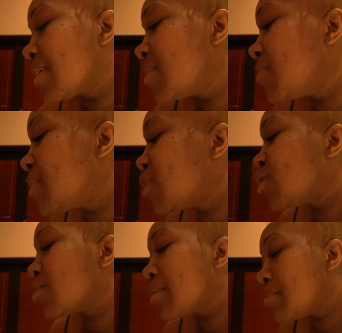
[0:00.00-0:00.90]
They have been
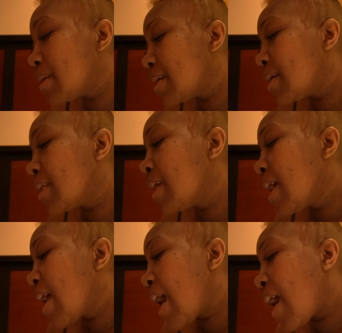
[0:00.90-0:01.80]
tripping.
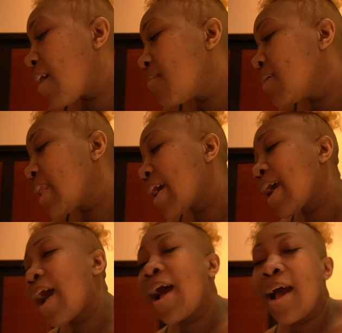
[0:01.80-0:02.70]
I've been
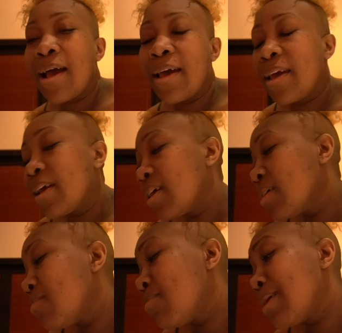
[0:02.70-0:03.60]
like,
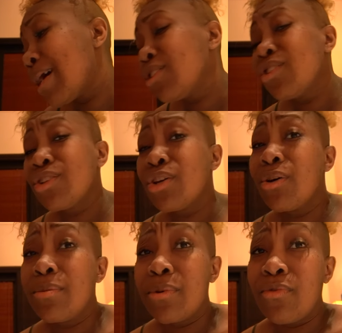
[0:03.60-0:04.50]
but I should have
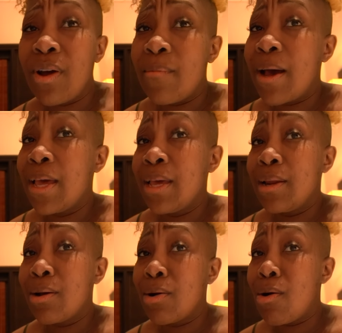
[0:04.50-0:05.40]
told him to fry my
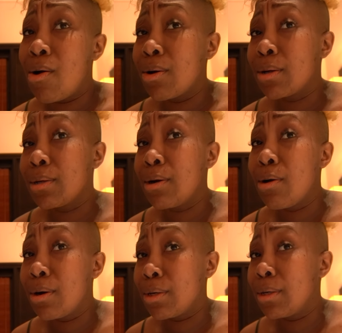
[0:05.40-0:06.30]
egg
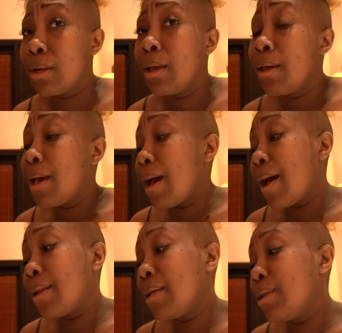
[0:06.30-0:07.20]
harder.
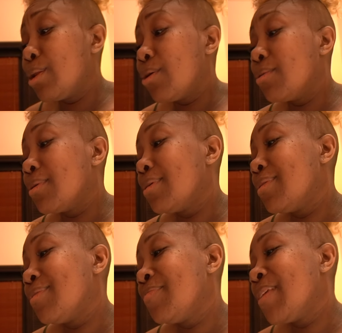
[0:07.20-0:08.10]
I didn't know.
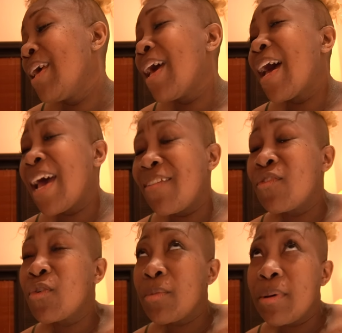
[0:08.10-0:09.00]
I have
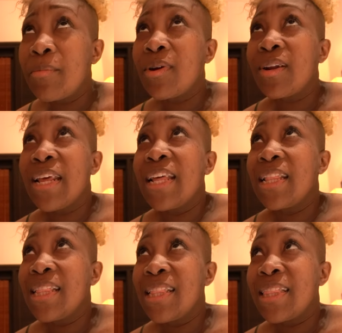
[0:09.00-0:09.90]
to remember
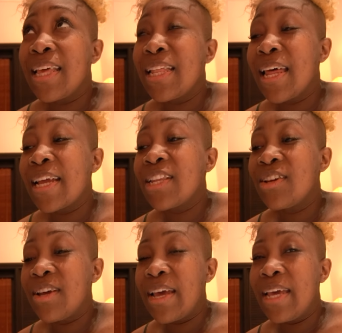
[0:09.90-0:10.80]
that they like
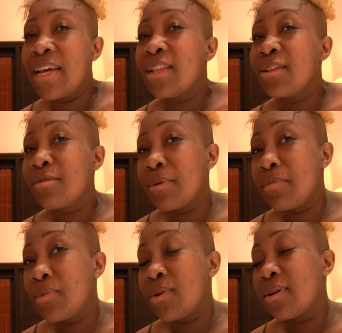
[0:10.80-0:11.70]
their egg a little
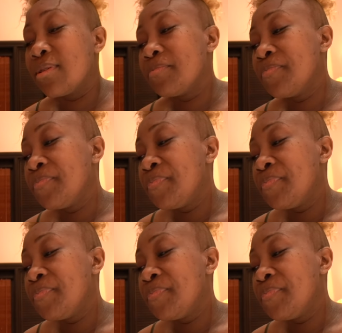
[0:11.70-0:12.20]
bit more